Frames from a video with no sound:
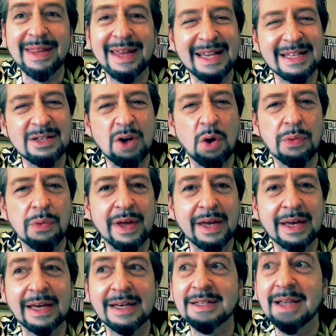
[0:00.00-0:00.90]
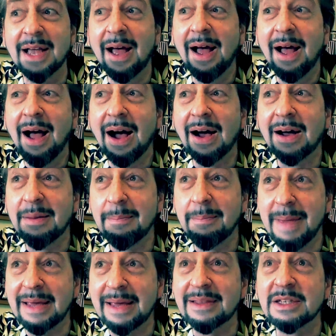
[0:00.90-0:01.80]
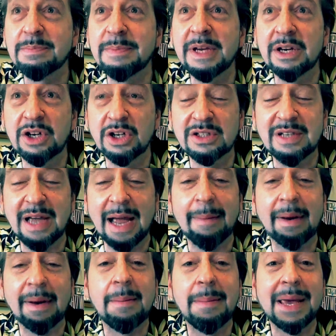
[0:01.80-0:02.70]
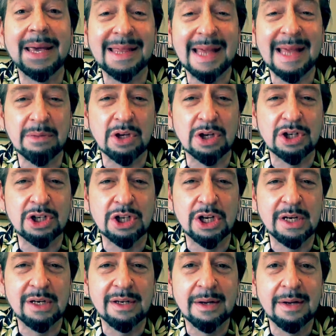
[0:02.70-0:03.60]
His whole thing is, I'm going to make this be a good time. I'm going to make them look good.